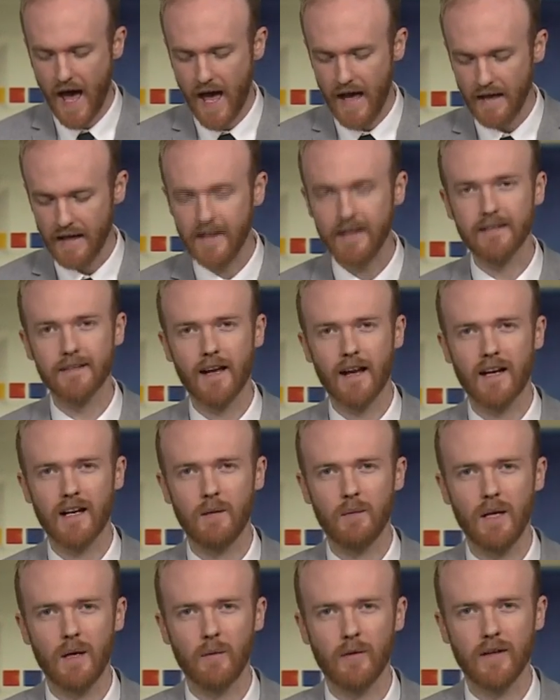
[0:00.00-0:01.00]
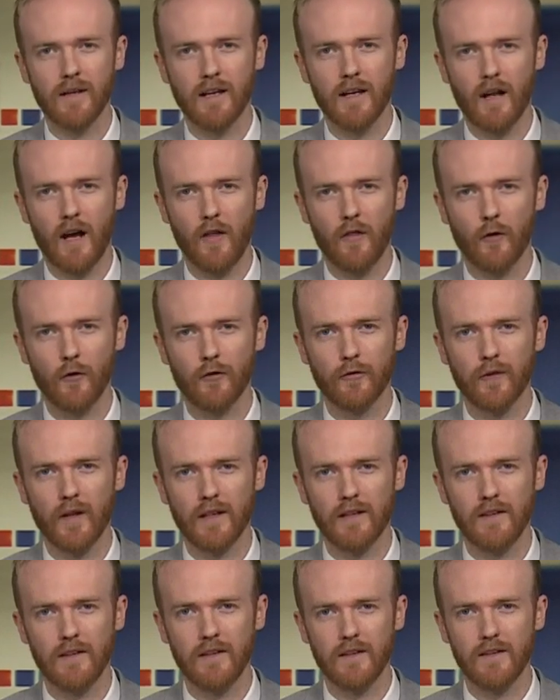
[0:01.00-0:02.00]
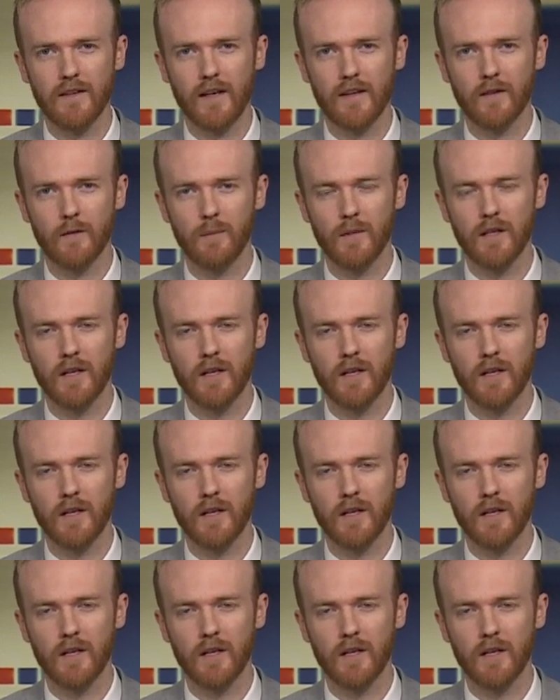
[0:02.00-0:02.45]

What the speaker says: He's not going to be able to get on those flights, he says,